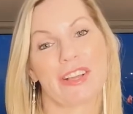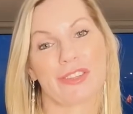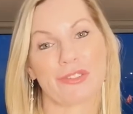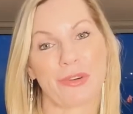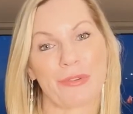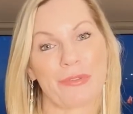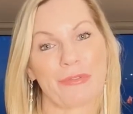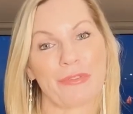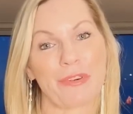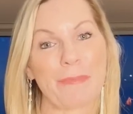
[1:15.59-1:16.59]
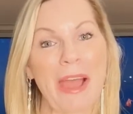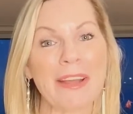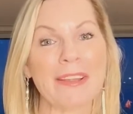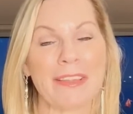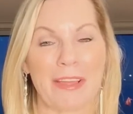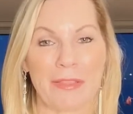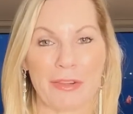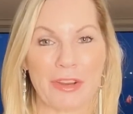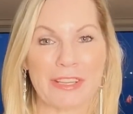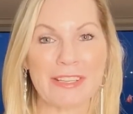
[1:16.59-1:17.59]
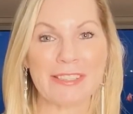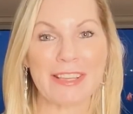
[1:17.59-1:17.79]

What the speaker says: So for a man in their 30s,